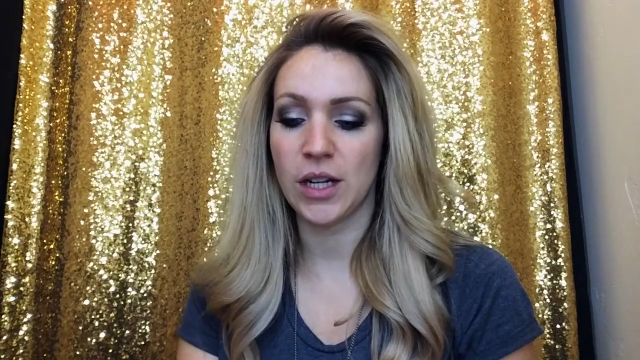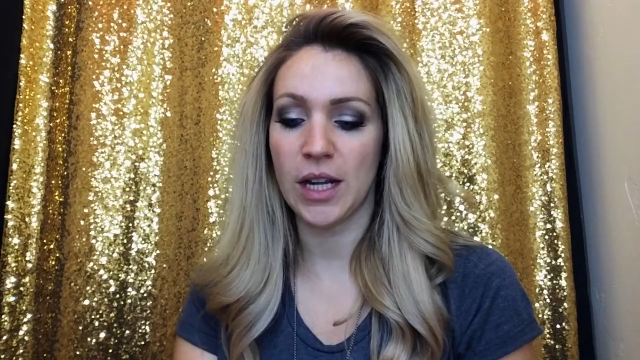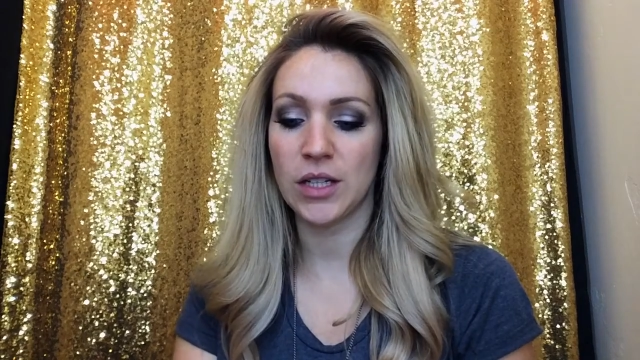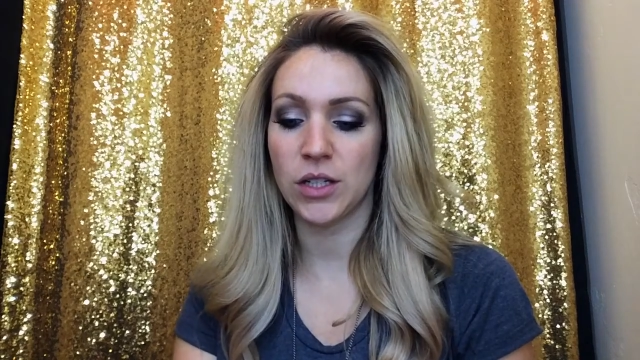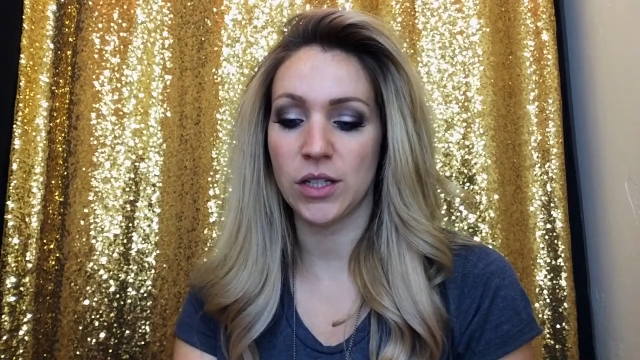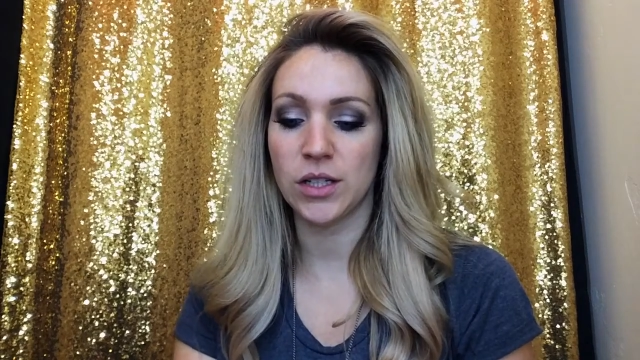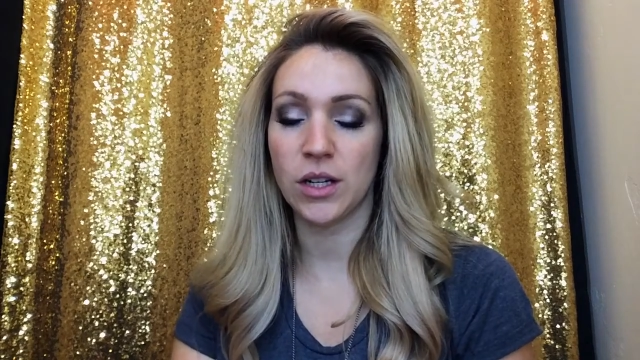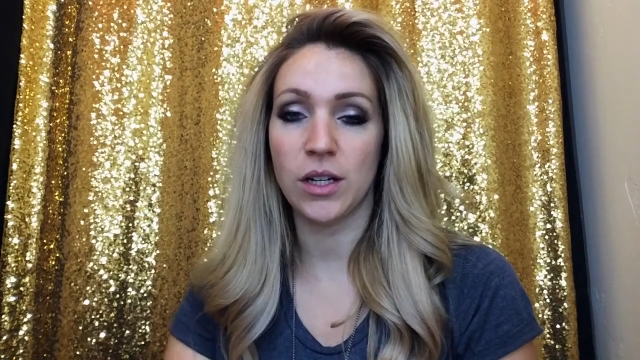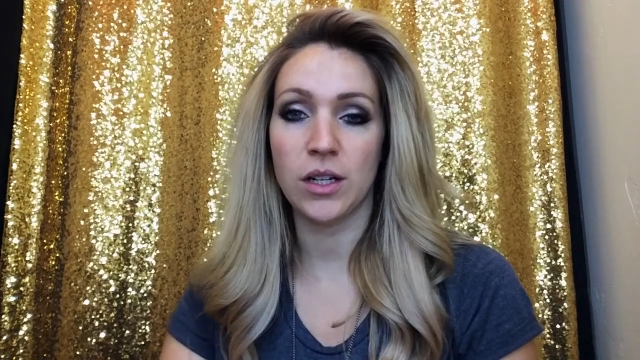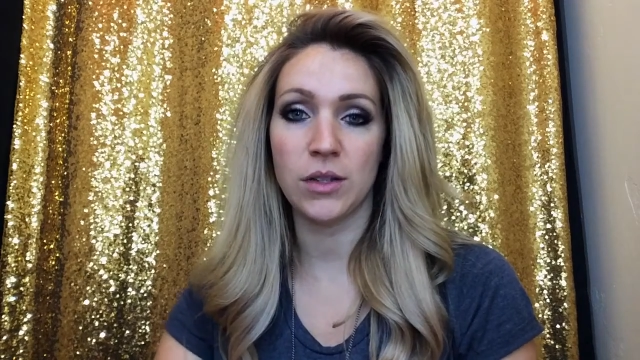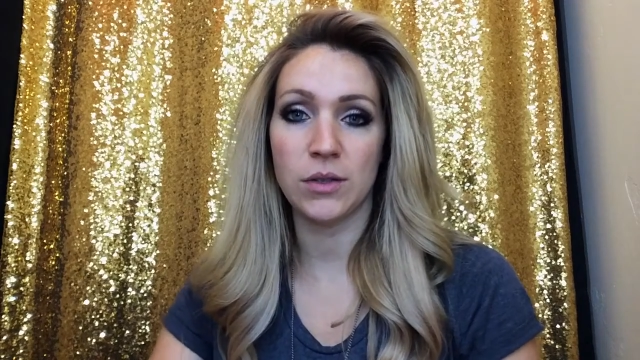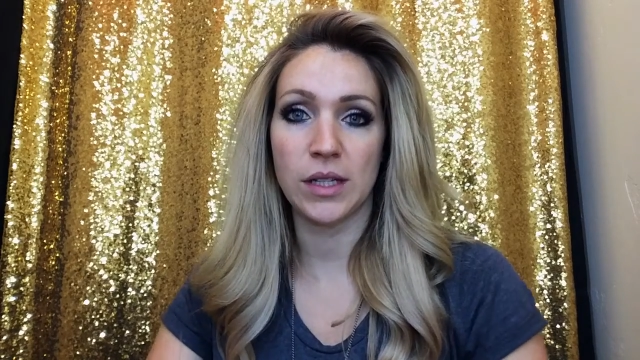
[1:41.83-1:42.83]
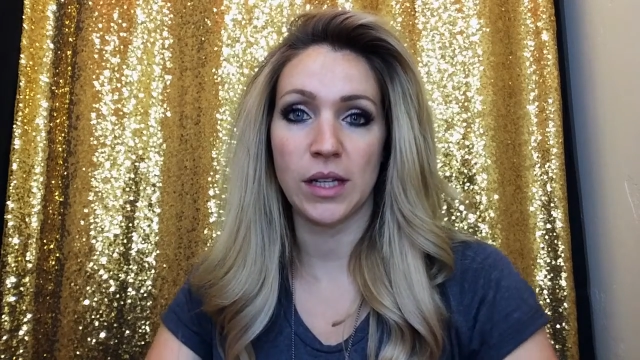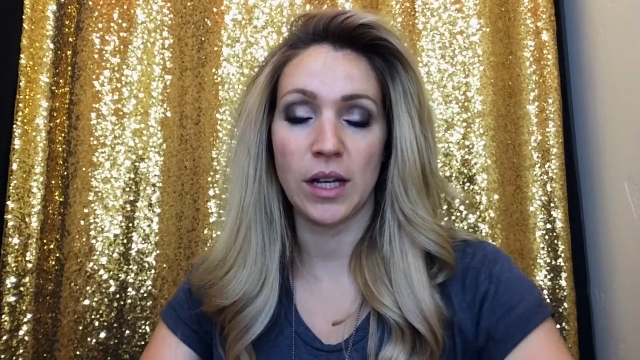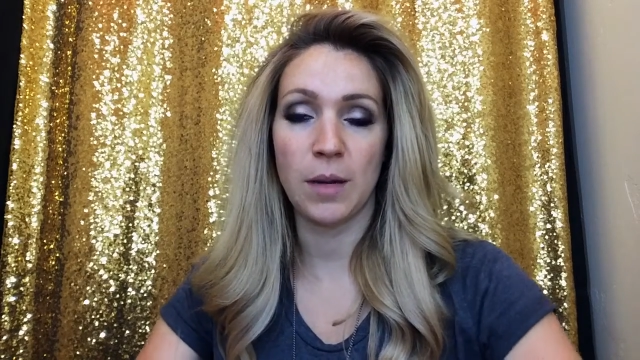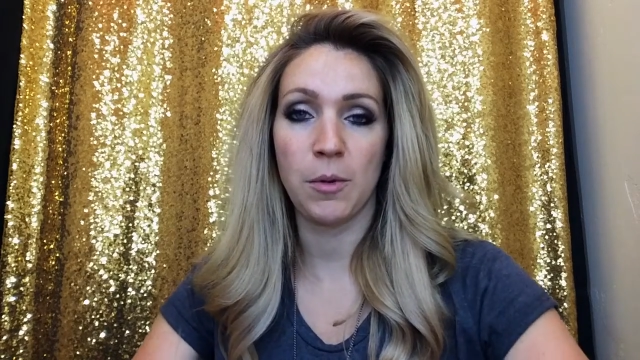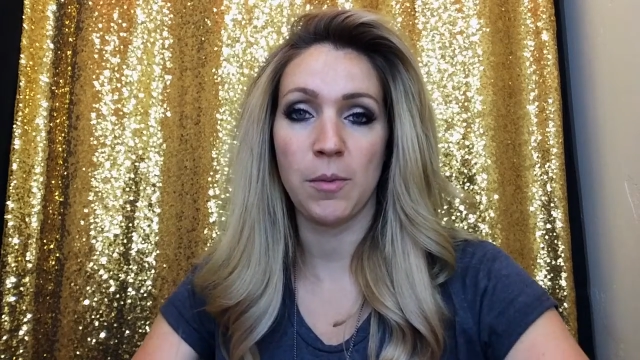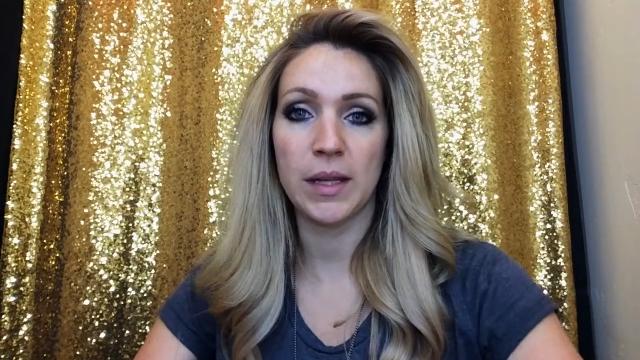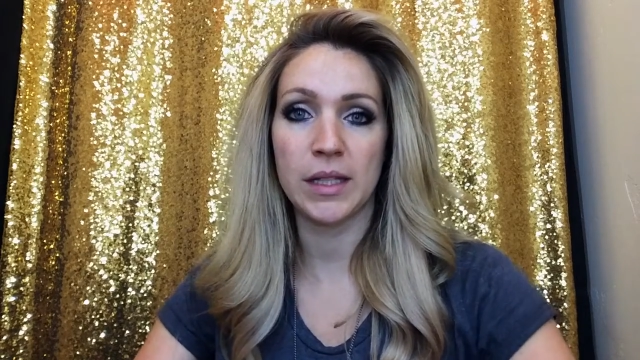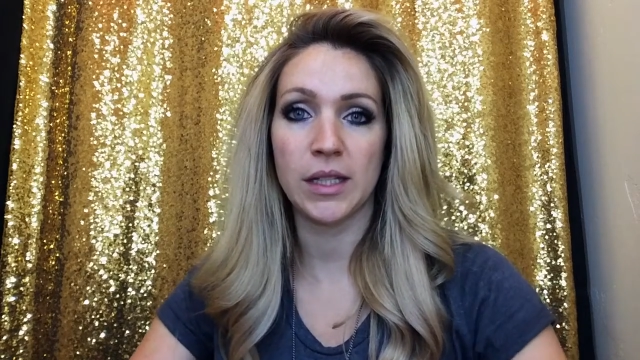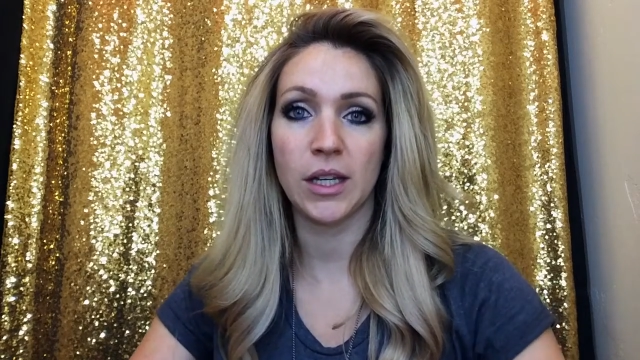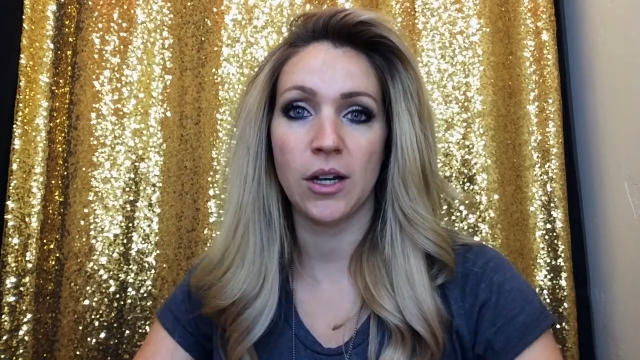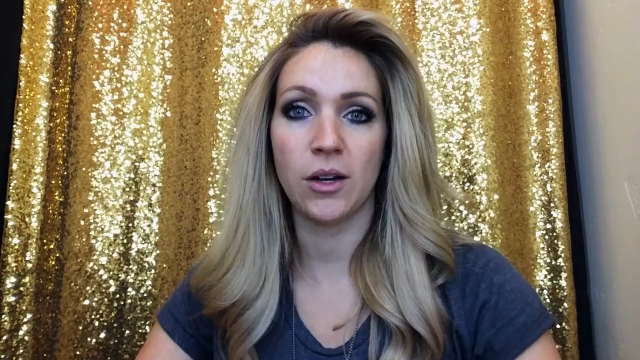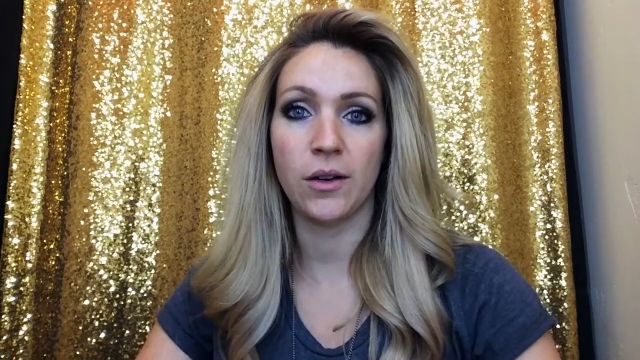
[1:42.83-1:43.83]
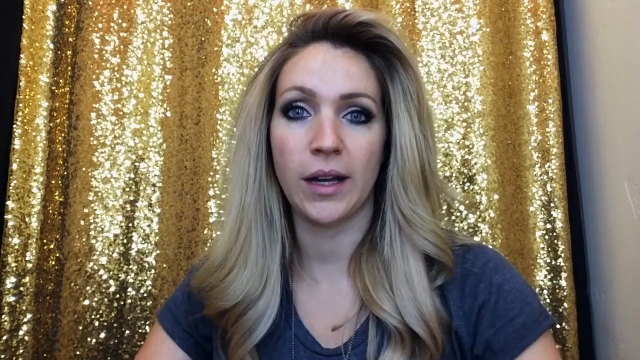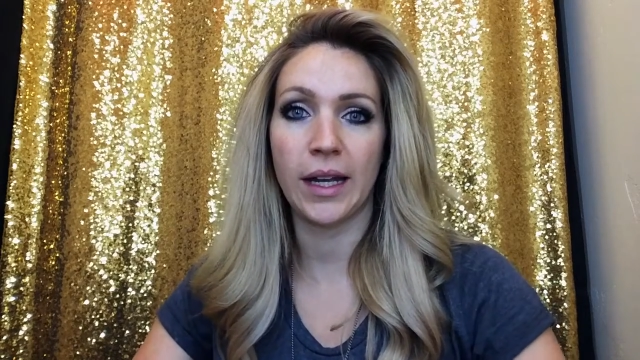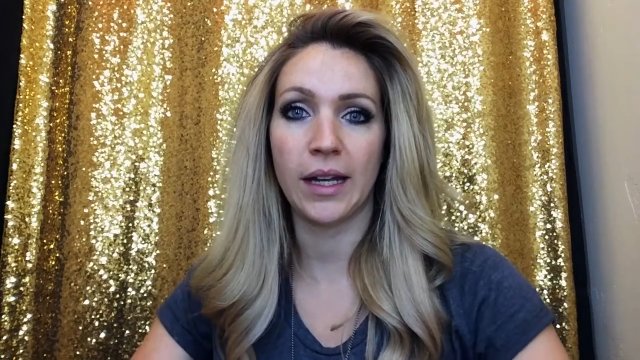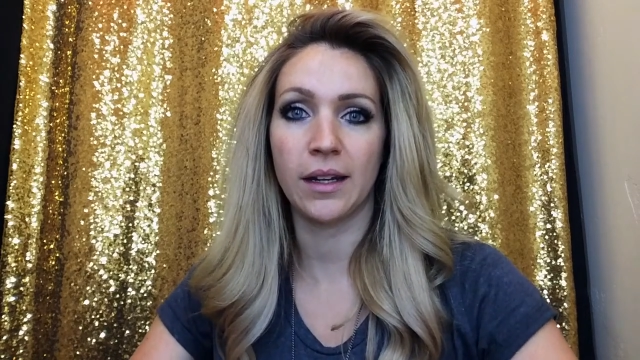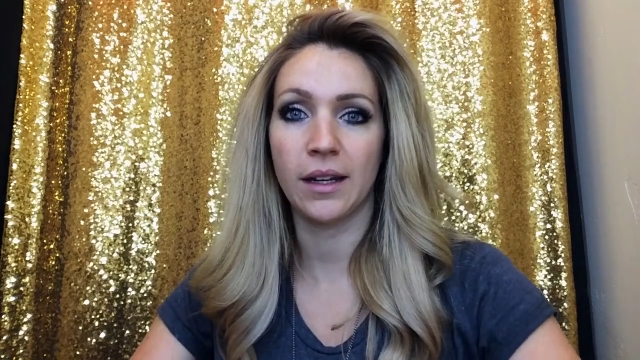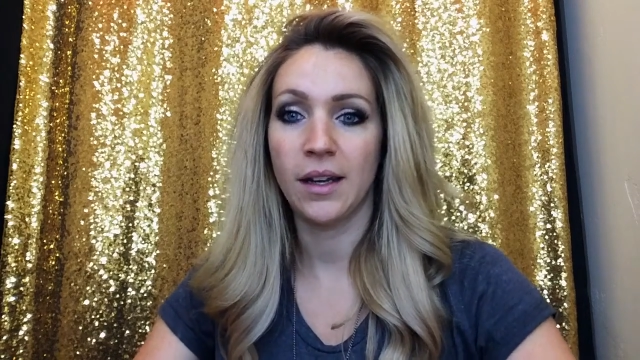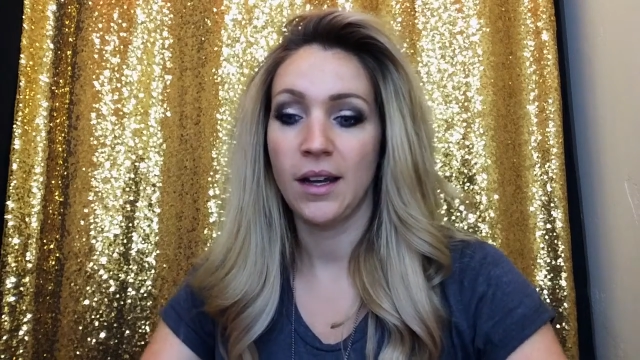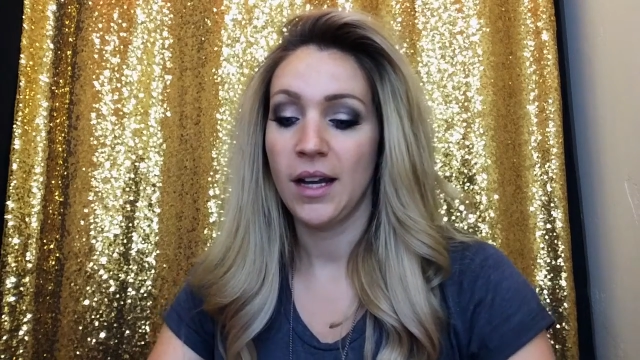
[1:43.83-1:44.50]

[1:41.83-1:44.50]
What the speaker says: I just started using a couple months ago, and